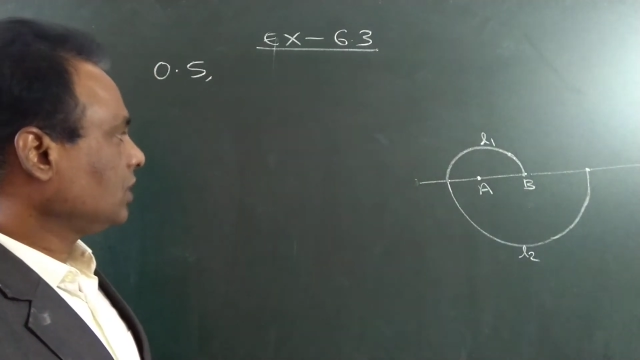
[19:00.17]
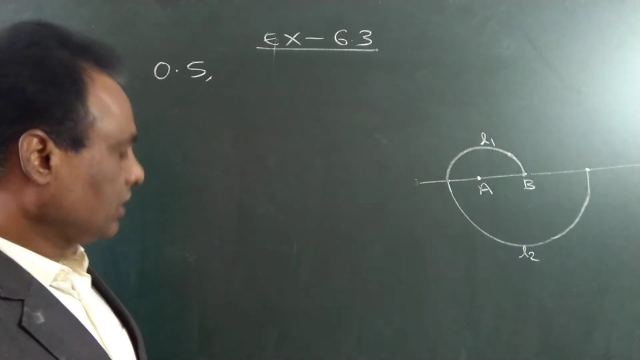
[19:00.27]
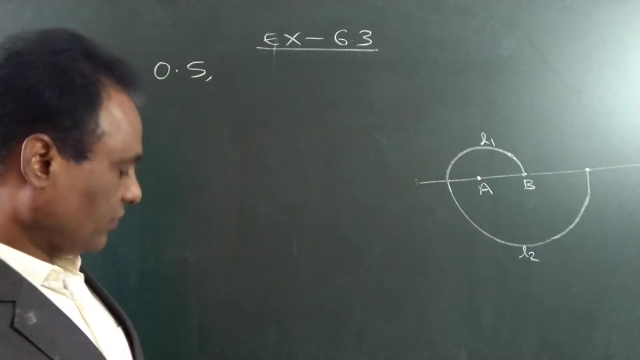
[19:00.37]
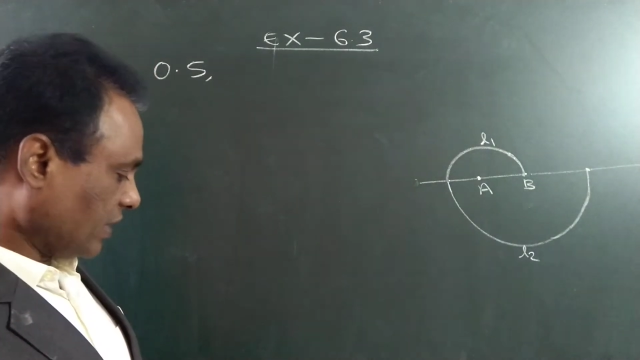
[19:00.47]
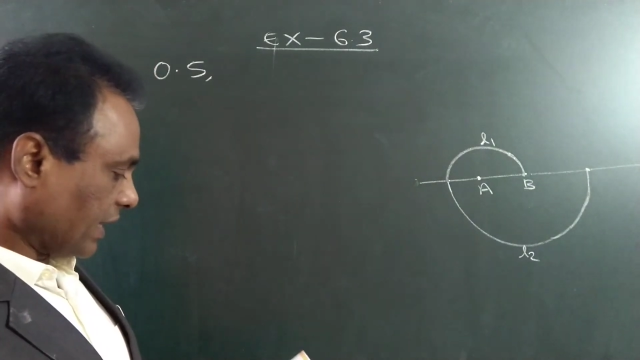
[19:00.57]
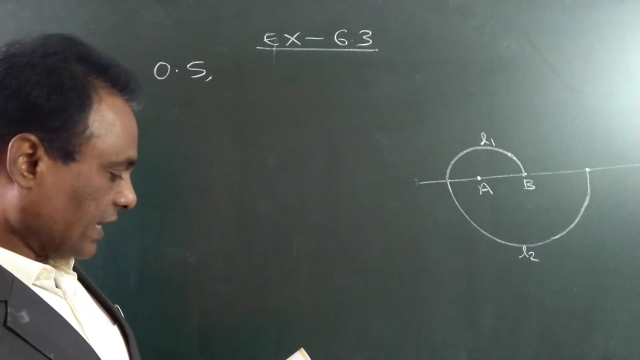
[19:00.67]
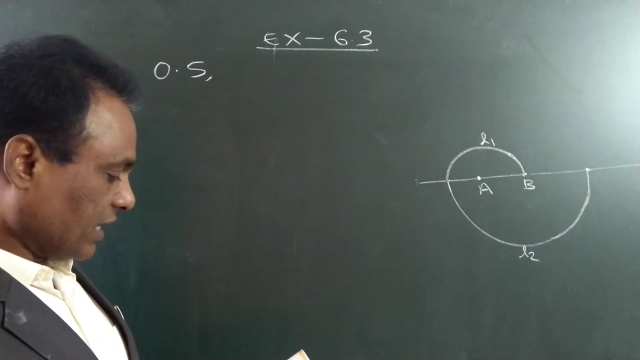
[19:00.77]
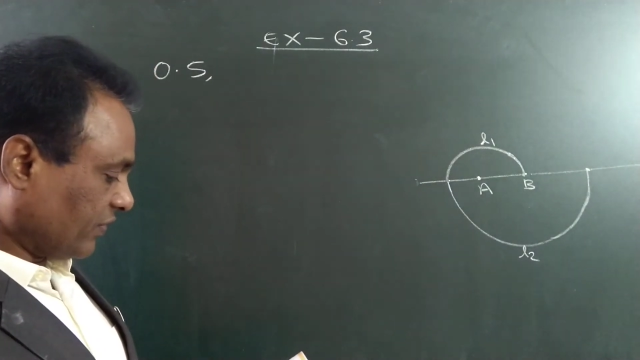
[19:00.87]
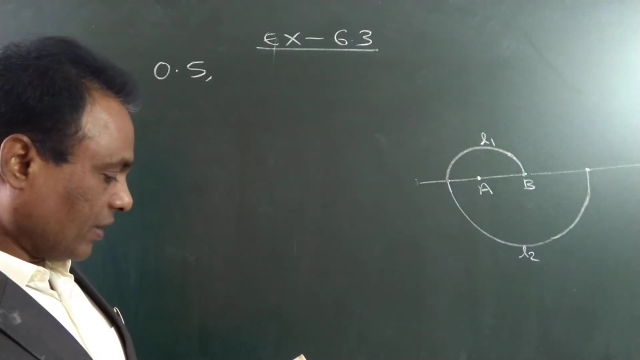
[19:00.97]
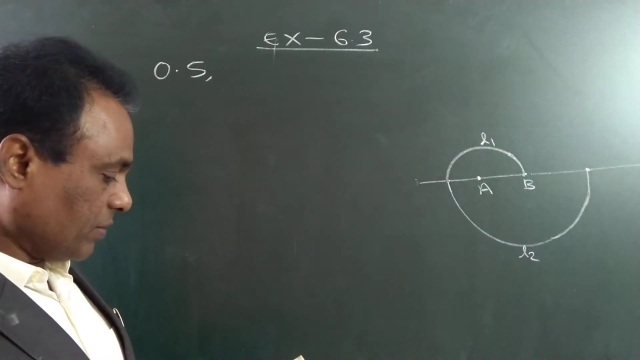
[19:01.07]

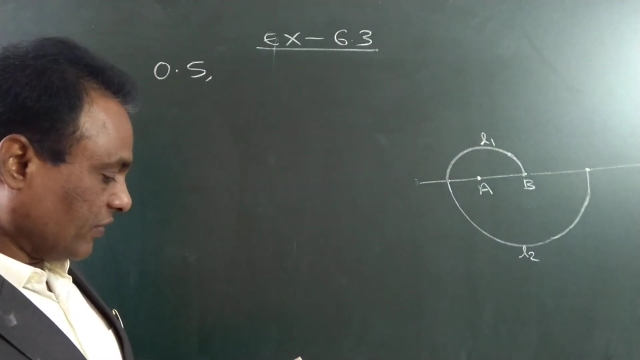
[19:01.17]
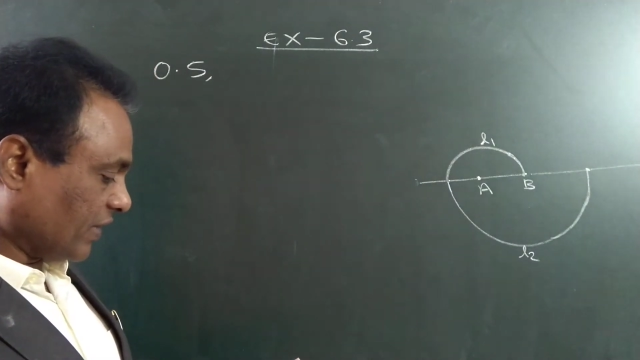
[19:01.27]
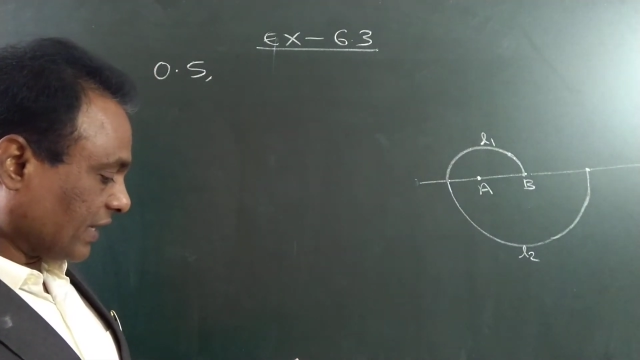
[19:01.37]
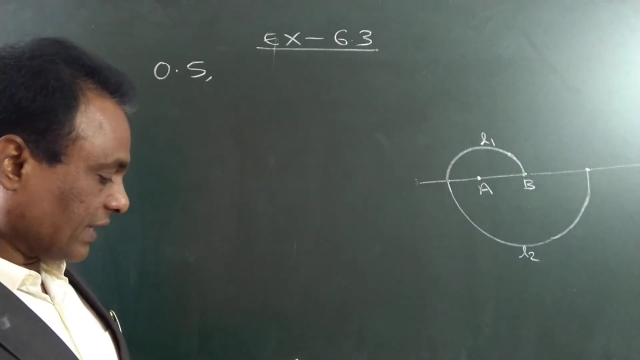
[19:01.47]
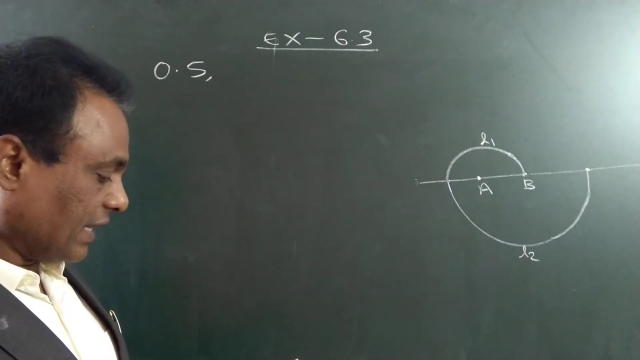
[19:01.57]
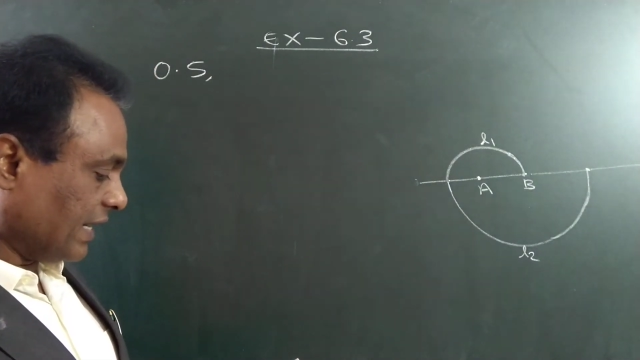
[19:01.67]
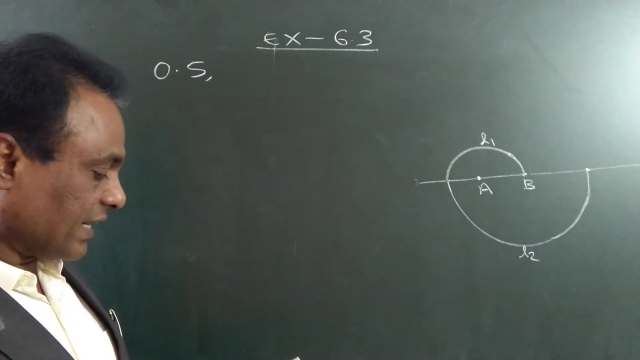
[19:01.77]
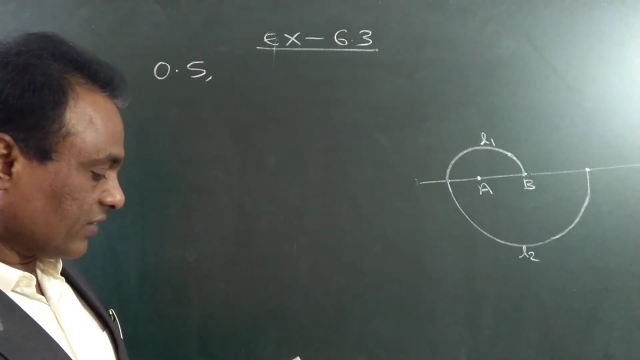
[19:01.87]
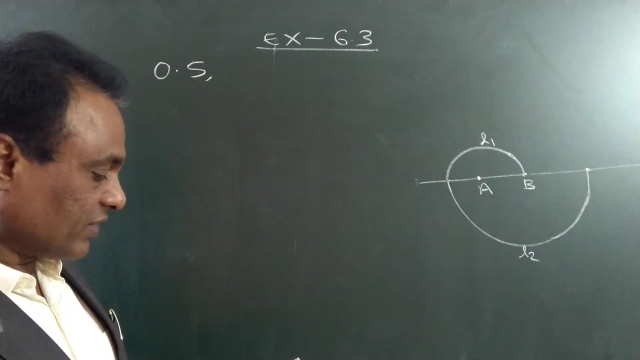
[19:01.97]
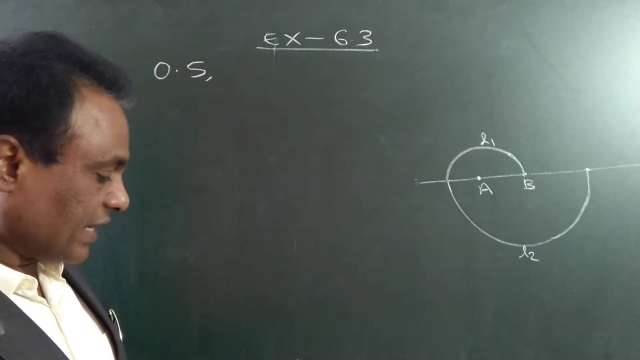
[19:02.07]
Second semicircle, let
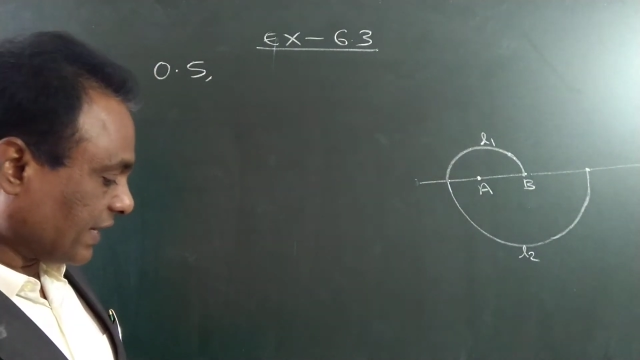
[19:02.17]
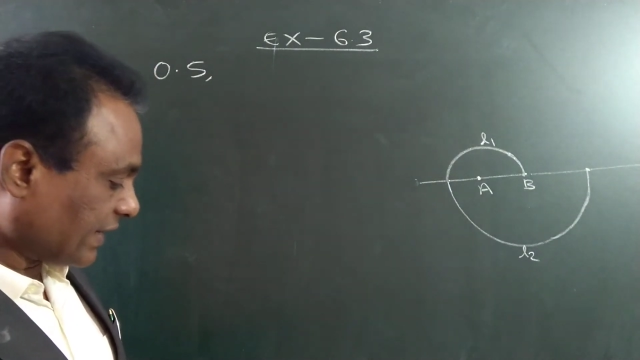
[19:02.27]
us take it